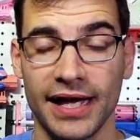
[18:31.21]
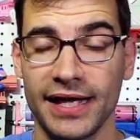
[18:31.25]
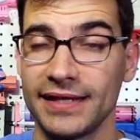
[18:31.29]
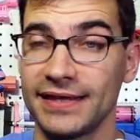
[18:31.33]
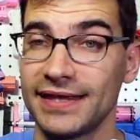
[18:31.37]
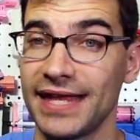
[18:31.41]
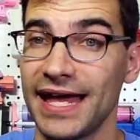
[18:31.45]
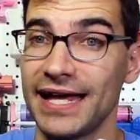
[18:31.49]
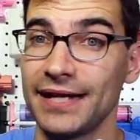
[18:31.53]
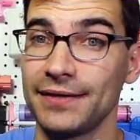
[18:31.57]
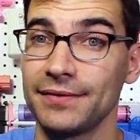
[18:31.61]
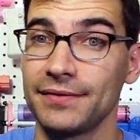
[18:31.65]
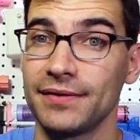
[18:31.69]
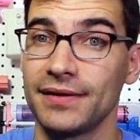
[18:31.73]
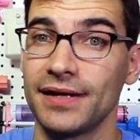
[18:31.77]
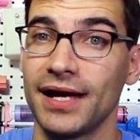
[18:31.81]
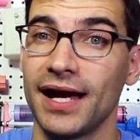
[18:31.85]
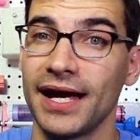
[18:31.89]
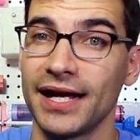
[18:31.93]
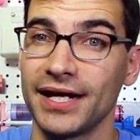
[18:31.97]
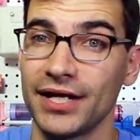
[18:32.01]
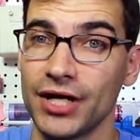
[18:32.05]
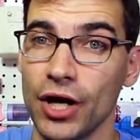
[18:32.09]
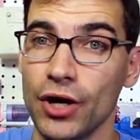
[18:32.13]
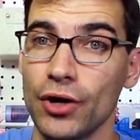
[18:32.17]
that
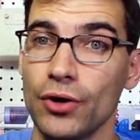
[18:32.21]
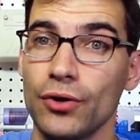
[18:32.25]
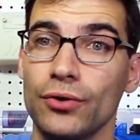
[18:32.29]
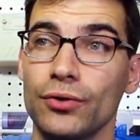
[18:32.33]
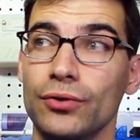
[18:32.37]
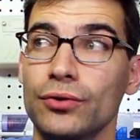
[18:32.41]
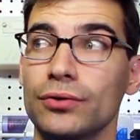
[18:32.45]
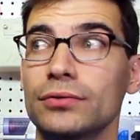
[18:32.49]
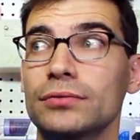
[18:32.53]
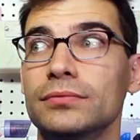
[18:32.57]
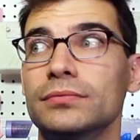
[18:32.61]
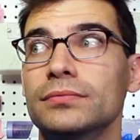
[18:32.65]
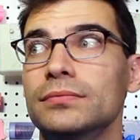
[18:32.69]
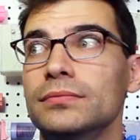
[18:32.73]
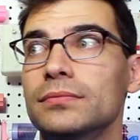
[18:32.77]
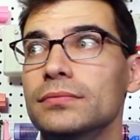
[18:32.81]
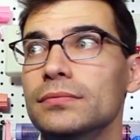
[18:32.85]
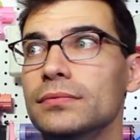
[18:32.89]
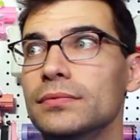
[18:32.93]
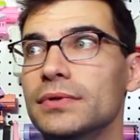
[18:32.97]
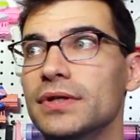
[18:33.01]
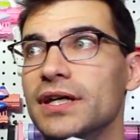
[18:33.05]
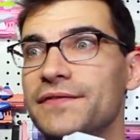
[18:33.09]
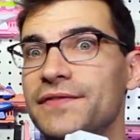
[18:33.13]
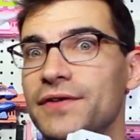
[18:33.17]
I know
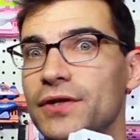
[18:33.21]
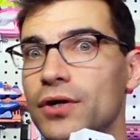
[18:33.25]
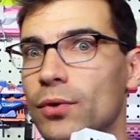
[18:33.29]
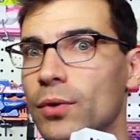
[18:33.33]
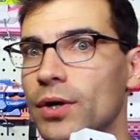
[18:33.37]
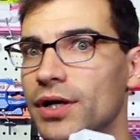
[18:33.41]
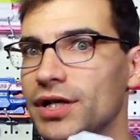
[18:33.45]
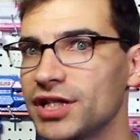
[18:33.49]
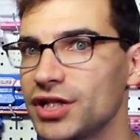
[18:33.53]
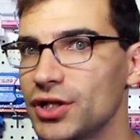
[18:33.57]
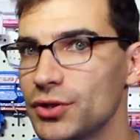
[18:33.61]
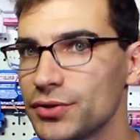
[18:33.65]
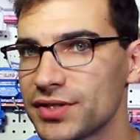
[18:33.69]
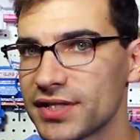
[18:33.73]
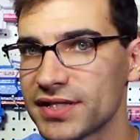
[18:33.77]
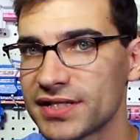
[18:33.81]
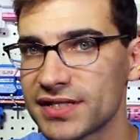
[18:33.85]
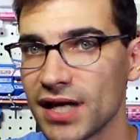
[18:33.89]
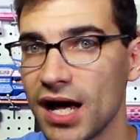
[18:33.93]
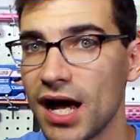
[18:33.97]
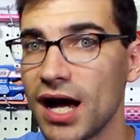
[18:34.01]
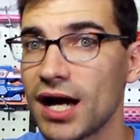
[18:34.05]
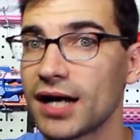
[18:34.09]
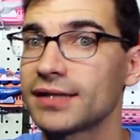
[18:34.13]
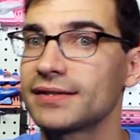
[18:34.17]
if you don't want to use a
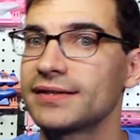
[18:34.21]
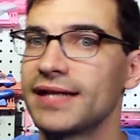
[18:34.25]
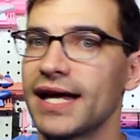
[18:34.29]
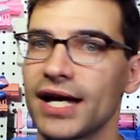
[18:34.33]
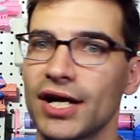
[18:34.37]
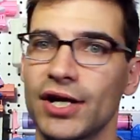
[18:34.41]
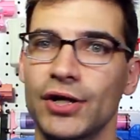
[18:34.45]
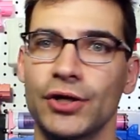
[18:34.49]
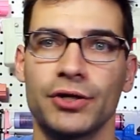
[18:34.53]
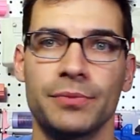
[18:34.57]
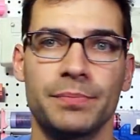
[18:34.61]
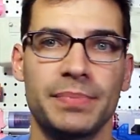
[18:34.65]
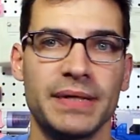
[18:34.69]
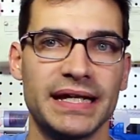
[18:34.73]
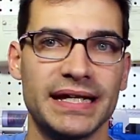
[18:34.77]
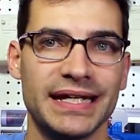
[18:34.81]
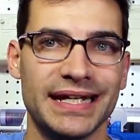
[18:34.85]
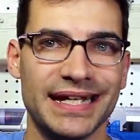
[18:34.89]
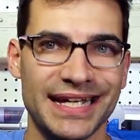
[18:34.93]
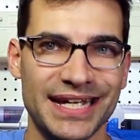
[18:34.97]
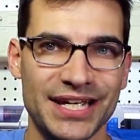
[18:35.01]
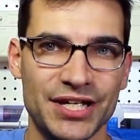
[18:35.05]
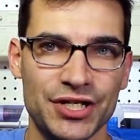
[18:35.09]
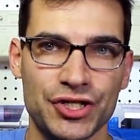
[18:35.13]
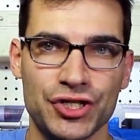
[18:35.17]
stock, that could be an
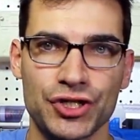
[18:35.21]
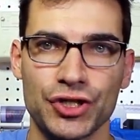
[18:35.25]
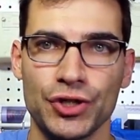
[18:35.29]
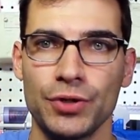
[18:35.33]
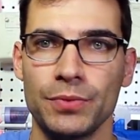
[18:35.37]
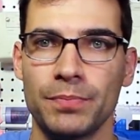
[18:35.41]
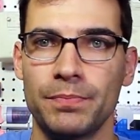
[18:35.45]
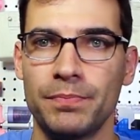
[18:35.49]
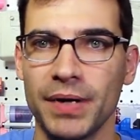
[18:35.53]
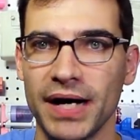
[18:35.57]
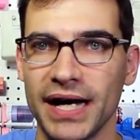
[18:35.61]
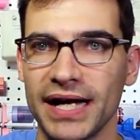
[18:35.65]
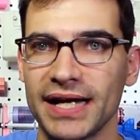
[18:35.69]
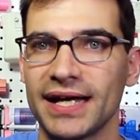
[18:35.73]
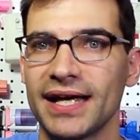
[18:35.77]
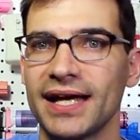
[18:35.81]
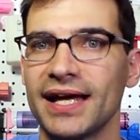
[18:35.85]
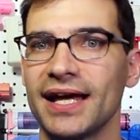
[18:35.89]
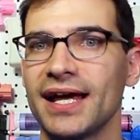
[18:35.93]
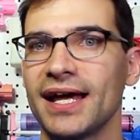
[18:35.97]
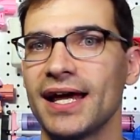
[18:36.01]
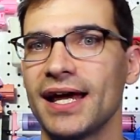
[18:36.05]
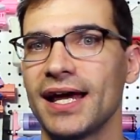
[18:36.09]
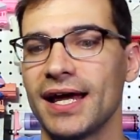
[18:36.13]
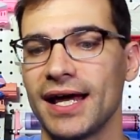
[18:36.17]
issue, but
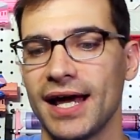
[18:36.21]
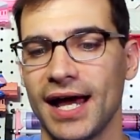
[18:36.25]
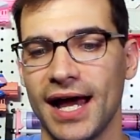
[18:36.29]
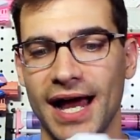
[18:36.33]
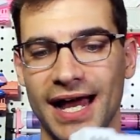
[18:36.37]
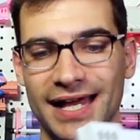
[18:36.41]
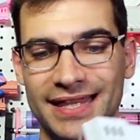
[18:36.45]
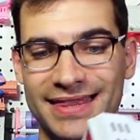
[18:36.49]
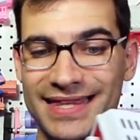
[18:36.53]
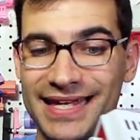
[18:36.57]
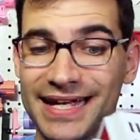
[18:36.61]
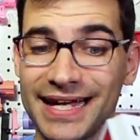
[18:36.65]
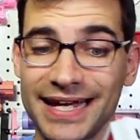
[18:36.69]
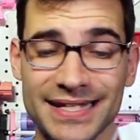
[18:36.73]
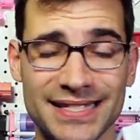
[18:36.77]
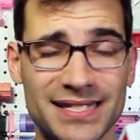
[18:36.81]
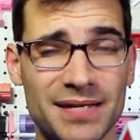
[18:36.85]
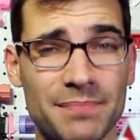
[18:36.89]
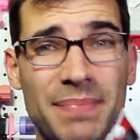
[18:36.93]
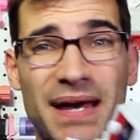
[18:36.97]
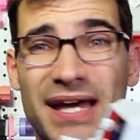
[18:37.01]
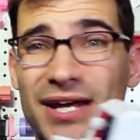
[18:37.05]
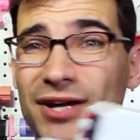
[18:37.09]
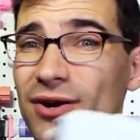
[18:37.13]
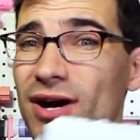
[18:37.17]
I think it's
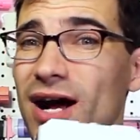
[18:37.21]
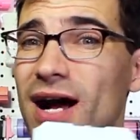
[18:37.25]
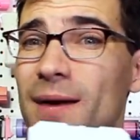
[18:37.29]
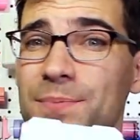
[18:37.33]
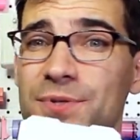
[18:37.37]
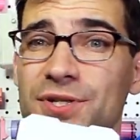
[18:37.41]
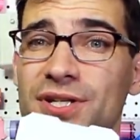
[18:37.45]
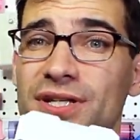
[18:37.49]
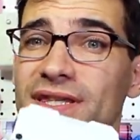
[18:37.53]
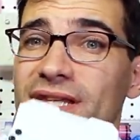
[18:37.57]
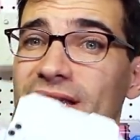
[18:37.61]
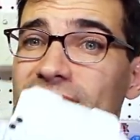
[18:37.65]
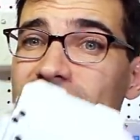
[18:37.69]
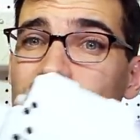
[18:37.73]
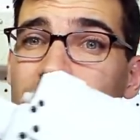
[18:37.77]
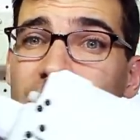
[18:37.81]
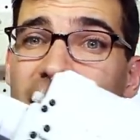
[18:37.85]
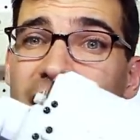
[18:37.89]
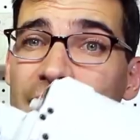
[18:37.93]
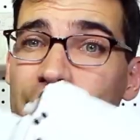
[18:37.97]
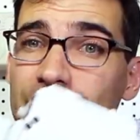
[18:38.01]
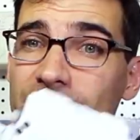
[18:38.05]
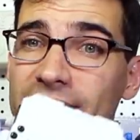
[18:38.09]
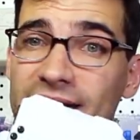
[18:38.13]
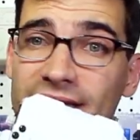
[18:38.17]
a better option than the
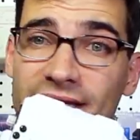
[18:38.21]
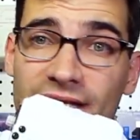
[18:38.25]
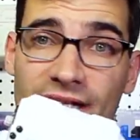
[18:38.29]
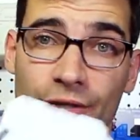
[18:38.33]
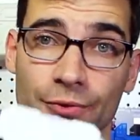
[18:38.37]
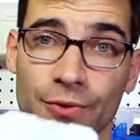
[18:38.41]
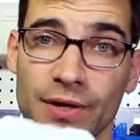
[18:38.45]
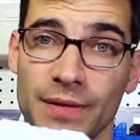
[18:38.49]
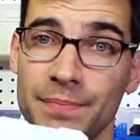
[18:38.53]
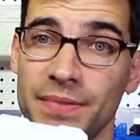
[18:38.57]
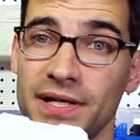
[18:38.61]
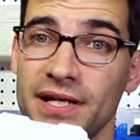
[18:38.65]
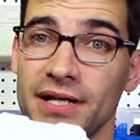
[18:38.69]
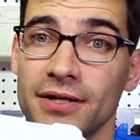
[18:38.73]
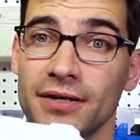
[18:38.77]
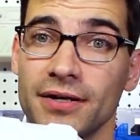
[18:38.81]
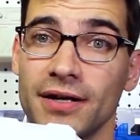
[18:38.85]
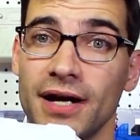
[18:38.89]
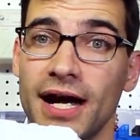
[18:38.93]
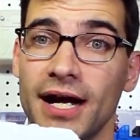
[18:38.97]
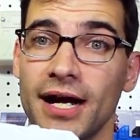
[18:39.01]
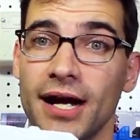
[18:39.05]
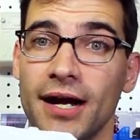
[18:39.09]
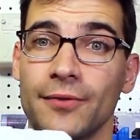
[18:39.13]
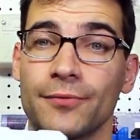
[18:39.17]
battery in the grip
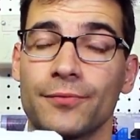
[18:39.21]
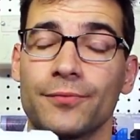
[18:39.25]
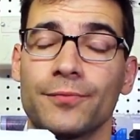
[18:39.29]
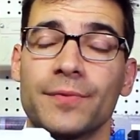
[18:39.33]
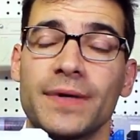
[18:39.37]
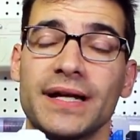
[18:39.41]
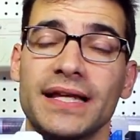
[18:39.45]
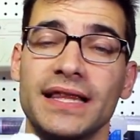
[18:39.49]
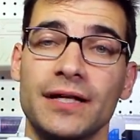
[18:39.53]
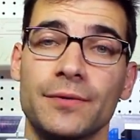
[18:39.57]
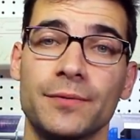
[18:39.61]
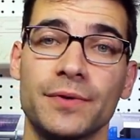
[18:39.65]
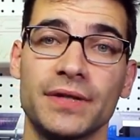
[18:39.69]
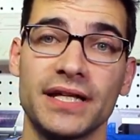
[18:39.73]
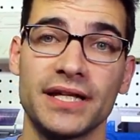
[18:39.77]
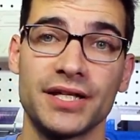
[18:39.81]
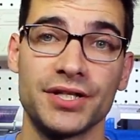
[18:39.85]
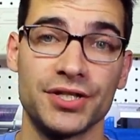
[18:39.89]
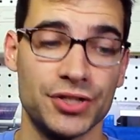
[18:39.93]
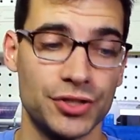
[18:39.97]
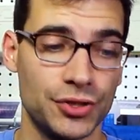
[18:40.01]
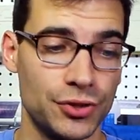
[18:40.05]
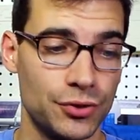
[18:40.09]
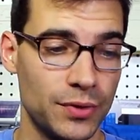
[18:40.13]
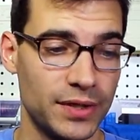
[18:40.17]
here. I really, really
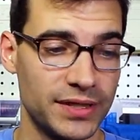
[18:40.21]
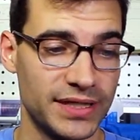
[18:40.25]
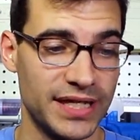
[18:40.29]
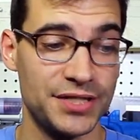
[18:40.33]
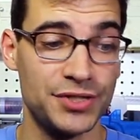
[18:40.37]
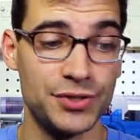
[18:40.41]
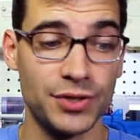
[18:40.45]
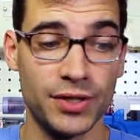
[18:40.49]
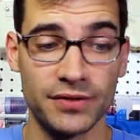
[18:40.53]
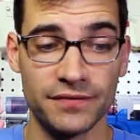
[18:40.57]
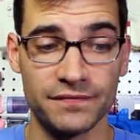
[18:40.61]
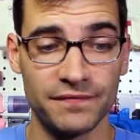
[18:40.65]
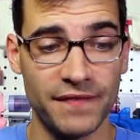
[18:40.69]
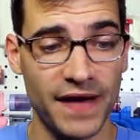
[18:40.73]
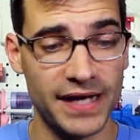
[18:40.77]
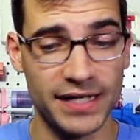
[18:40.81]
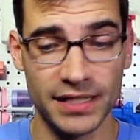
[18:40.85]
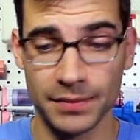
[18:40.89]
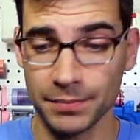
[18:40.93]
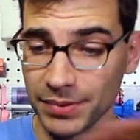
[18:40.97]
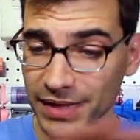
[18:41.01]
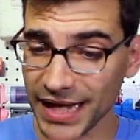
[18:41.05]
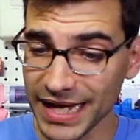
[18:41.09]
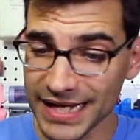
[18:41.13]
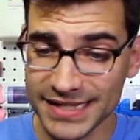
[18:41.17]
do, unless you can find
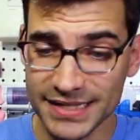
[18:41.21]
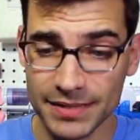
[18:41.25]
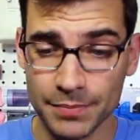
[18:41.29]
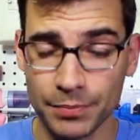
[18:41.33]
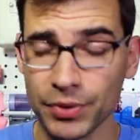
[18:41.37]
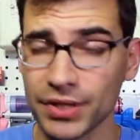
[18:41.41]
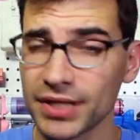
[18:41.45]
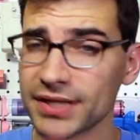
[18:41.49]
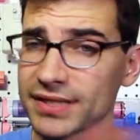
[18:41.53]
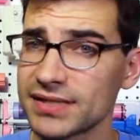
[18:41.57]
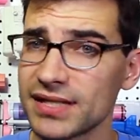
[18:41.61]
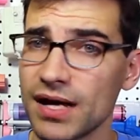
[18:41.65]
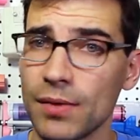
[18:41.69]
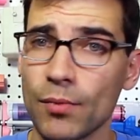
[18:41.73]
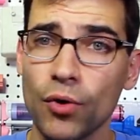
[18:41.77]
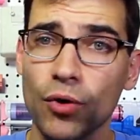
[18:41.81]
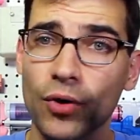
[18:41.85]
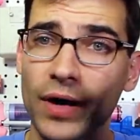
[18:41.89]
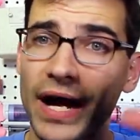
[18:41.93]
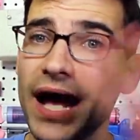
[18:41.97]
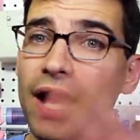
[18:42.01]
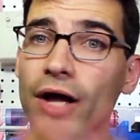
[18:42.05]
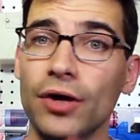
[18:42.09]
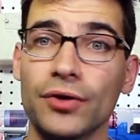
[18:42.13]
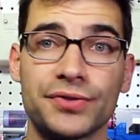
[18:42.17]
a place to put it
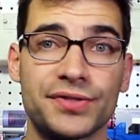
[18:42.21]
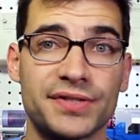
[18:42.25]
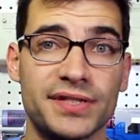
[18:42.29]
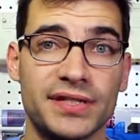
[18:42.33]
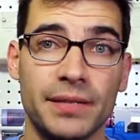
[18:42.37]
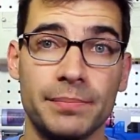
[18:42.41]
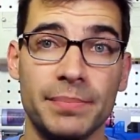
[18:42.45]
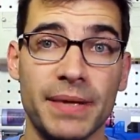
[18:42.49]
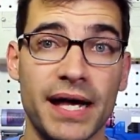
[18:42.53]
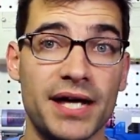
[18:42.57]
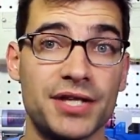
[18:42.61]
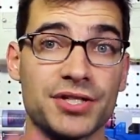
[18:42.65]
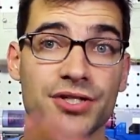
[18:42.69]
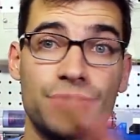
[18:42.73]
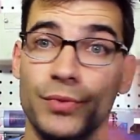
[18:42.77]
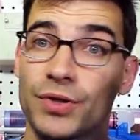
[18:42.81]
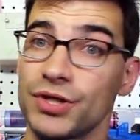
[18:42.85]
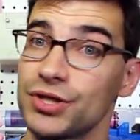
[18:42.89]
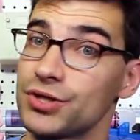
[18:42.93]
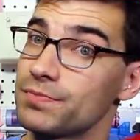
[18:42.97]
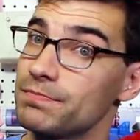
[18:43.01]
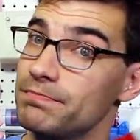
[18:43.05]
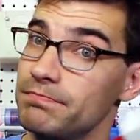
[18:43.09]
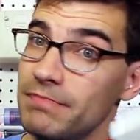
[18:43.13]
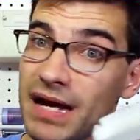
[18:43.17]
somewhere else in the blaster,
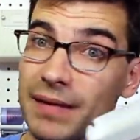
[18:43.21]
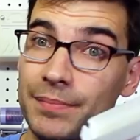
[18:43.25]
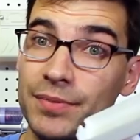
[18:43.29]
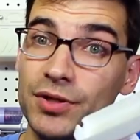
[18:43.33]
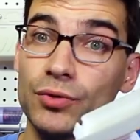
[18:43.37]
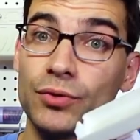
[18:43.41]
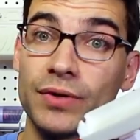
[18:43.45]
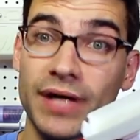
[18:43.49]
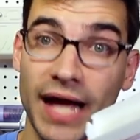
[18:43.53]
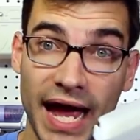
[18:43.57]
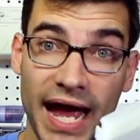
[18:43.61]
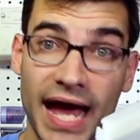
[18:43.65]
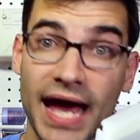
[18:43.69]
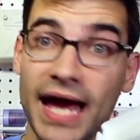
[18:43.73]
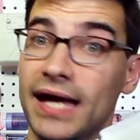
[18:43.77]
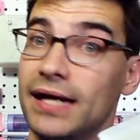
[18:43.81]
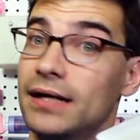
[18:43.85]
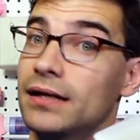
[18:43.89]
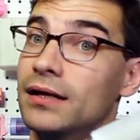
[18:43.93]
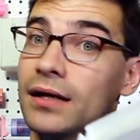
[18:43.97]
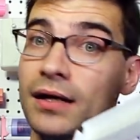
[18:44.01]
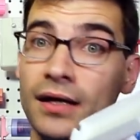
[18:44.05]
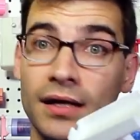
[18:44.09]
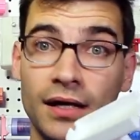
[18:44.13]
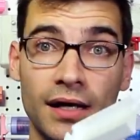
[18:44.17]
which maybe you
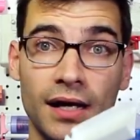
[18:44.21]
can.